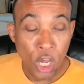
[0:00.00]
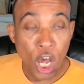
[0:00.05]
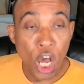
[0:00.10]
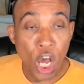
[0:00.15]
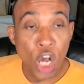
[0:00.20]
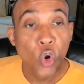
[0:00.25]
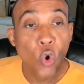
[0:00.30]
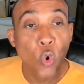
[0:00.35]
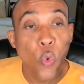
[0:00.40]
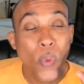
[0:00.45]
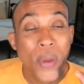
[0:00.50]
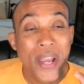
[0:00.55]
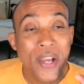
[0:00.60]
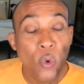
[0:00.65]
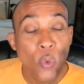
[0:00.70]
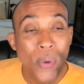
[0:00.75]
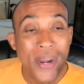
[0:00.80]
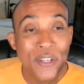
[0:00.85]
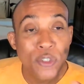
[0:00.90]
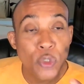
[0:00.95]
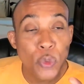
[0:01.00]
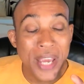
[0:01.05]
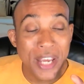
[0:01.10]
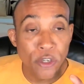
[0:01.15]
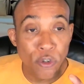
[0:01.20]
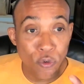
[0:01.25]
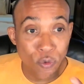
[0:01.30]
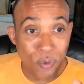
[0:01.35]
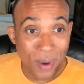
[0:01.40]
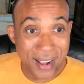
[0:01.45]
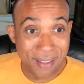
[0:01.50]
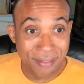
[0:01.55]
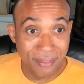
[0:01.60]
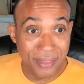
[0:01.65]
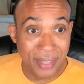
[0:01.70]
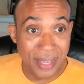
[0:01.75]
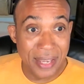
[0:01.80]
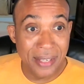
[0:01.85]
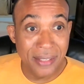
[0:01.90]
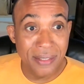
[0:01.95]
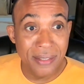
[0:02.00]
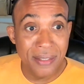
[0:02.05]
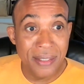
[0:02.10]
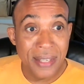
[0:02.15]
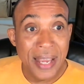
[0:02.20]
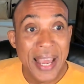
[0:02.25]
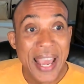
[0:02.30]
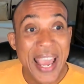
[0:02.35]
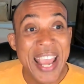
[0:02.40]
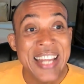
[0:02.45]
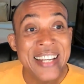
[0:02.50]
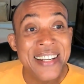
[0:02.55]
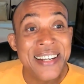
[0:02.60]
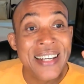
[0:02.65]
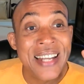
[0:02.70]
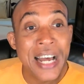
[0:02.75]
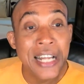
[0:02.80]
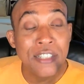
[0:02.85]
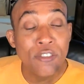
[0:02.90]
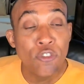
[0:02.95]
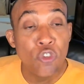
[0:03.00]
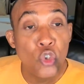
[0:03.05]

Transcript: a quick way to get around things, and not